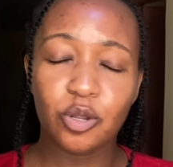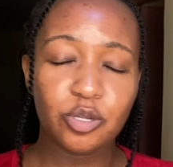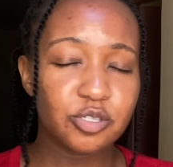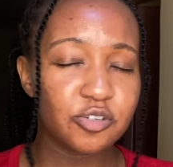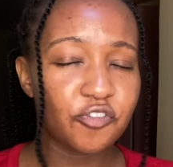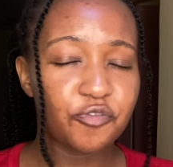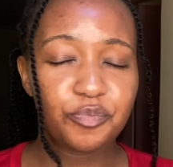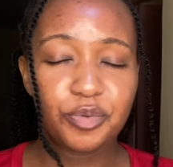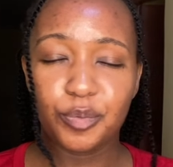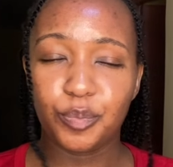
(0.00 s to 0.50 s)

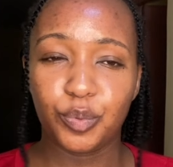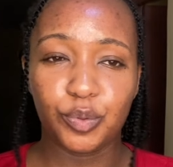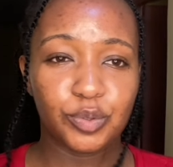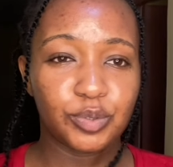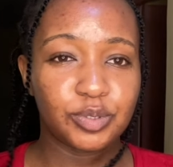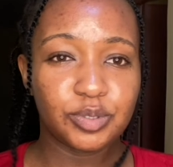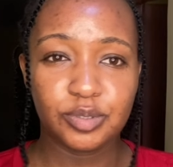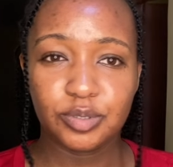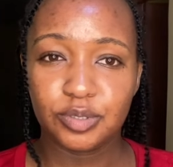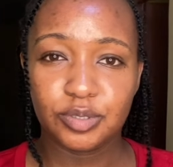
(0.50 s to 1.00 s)
of
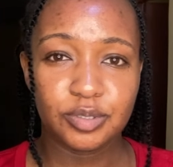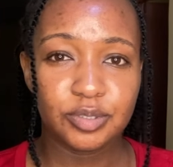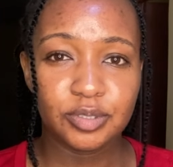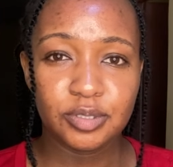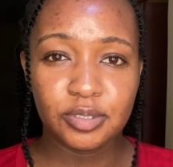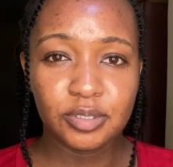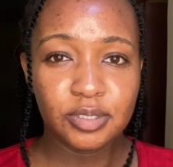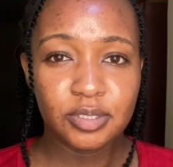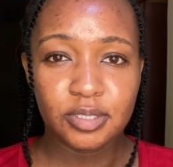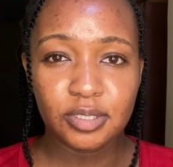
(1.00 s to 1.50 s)
people,
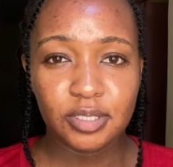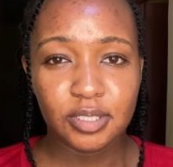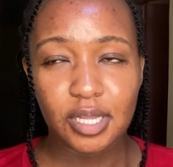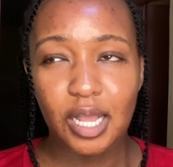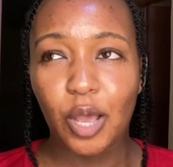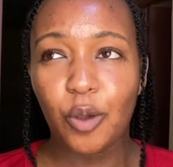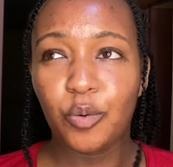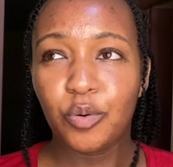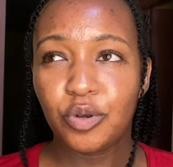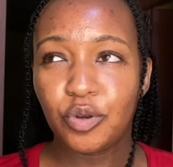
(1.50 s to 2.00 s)

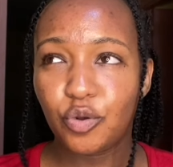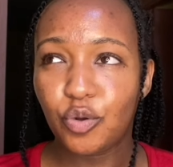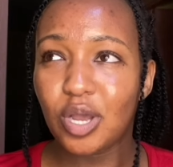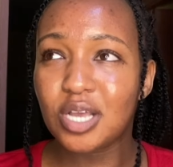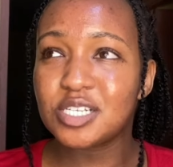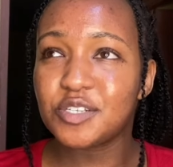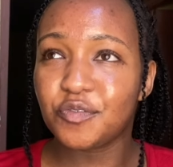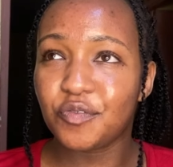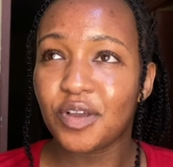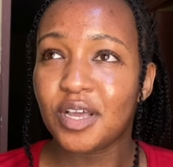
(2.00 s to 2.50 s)
I would go
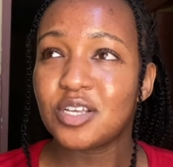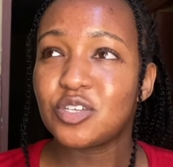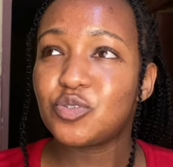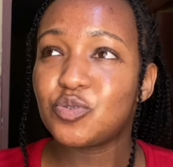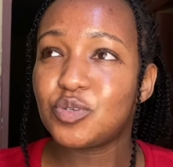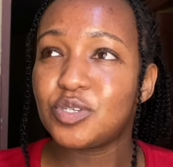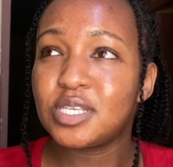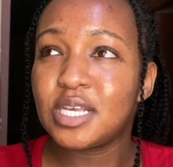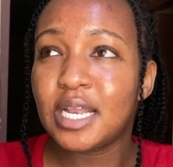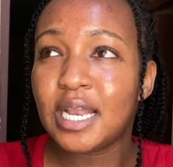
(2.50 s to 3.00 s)
as far as to say